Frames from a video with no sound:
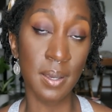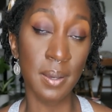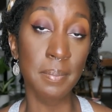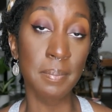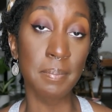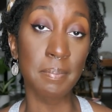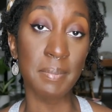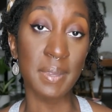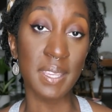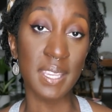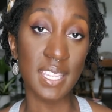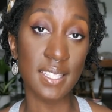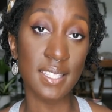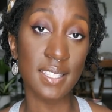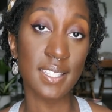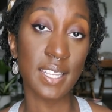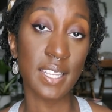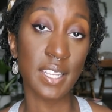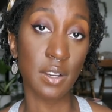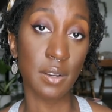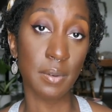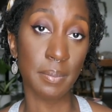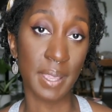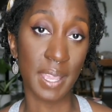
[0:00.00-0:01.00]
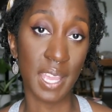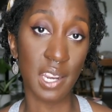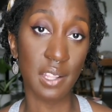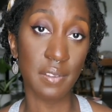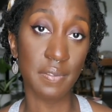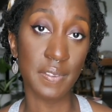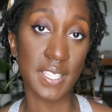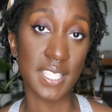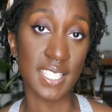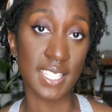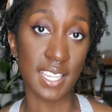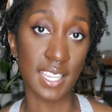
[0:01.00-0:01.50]
means that your
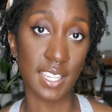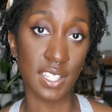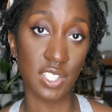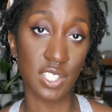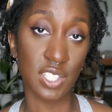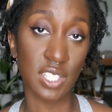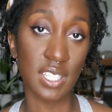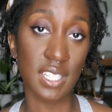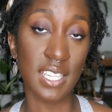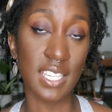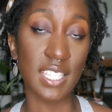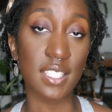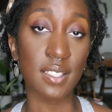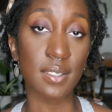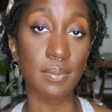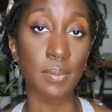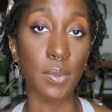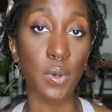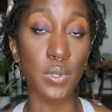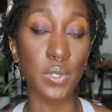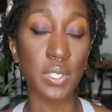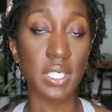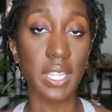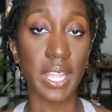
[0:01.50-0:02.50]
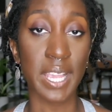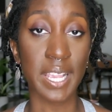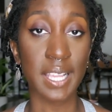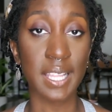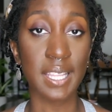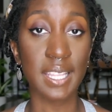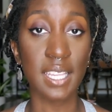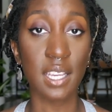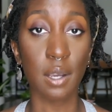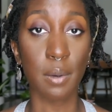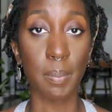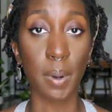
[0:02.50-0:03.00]
manifestation is most
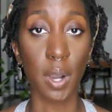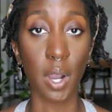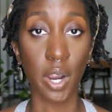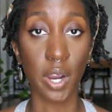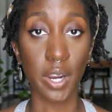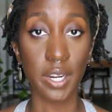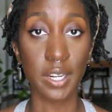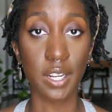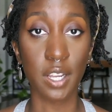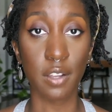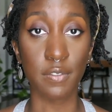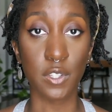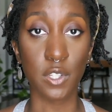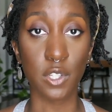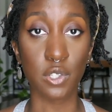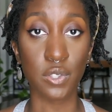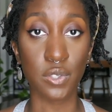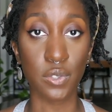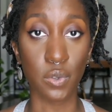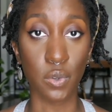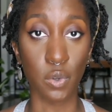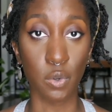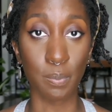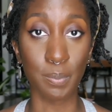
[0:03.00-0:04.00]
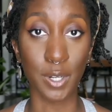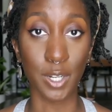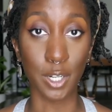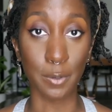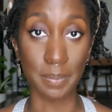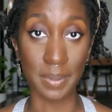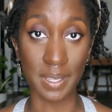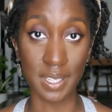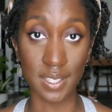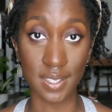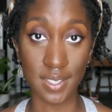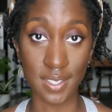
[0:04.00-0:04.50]
likely a part of your soul
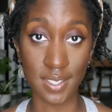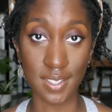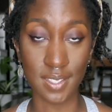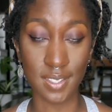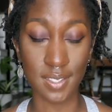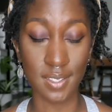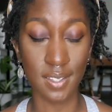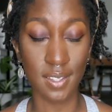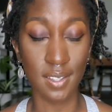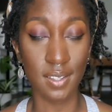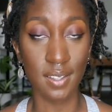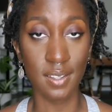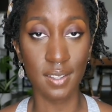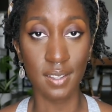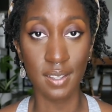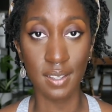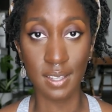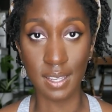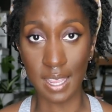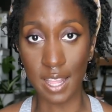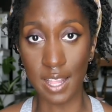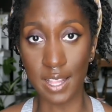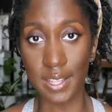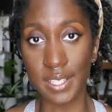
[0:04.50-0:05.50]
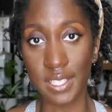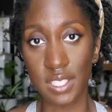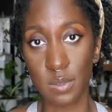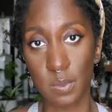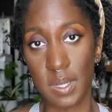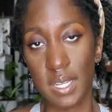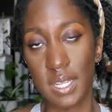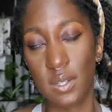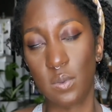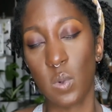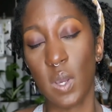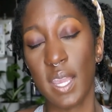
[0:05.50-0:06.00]
purpose. I'll
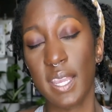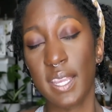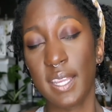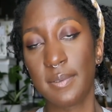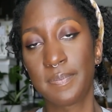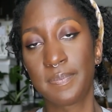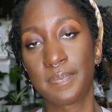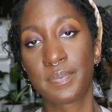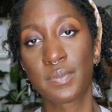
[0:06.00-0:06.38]
explain why.